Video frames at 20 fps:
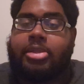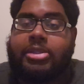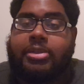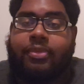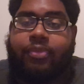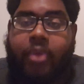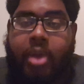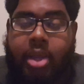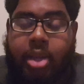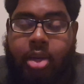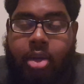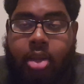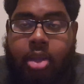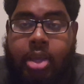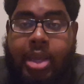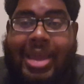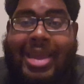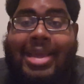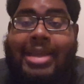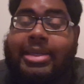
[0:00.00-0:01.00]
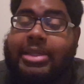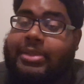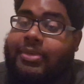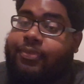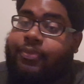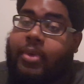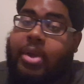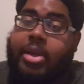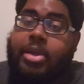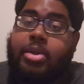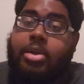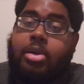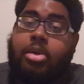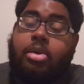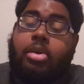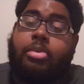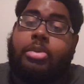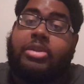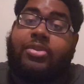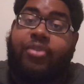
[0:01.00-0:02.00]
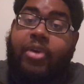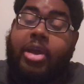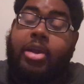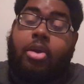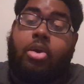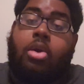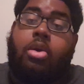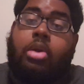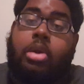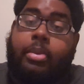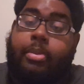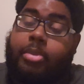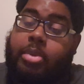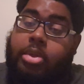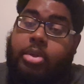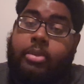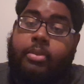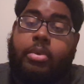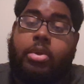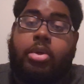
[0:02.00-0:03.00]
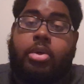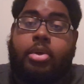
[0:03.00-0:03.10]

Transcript: this fight. This fight card. I mean,